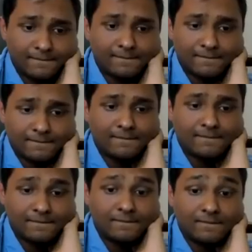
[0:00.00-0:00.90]

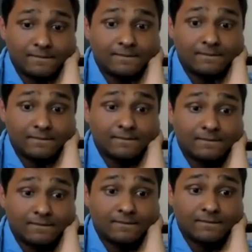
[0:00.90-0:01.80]

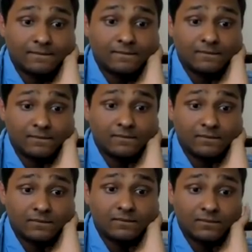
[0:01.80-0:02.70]

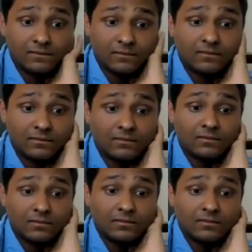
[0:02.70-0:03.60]

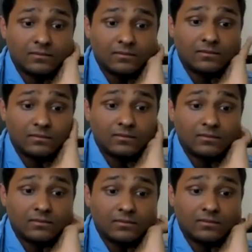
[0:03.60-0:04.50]

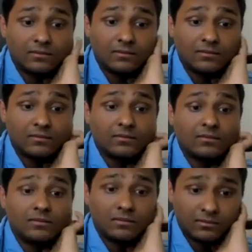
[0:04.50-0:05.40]

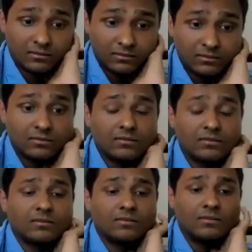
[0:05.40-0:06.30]

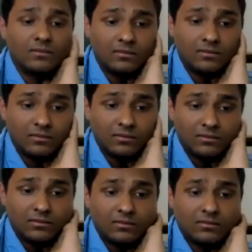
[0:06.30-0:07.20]

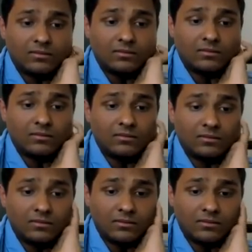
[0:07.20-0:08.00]
No words are spoken by the person on screen.